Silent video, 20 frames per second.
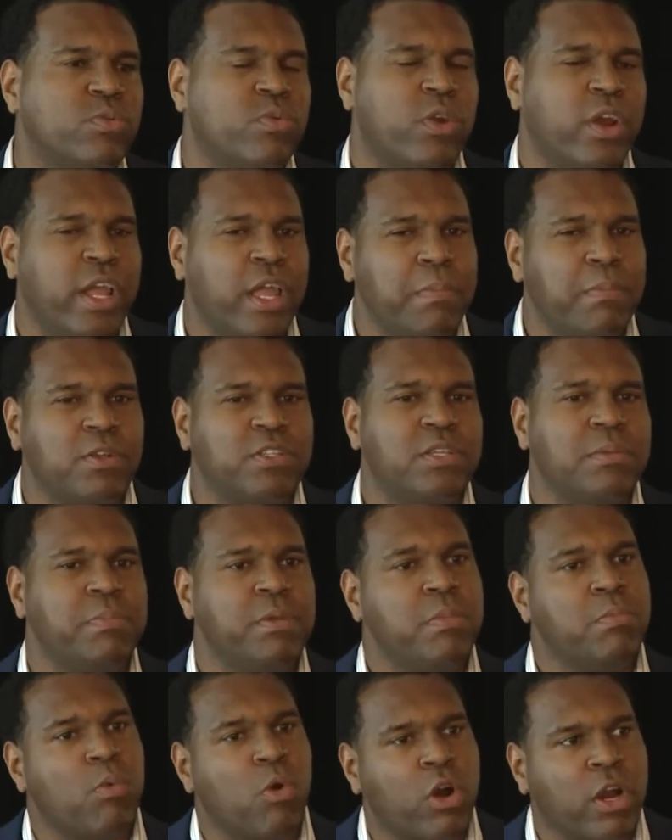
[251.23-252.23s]
we're able to
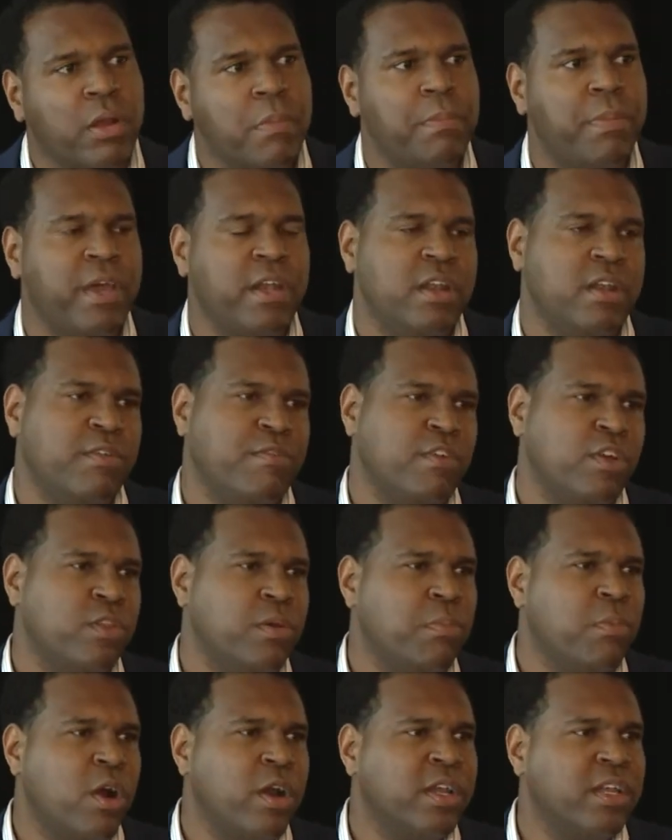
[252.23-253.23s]
be more competitive on
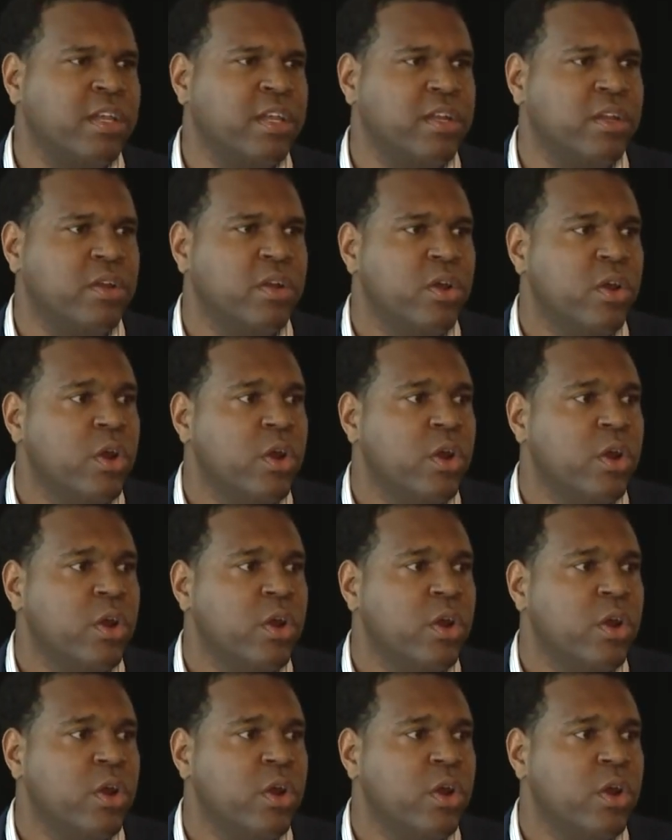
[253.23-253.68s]
the market.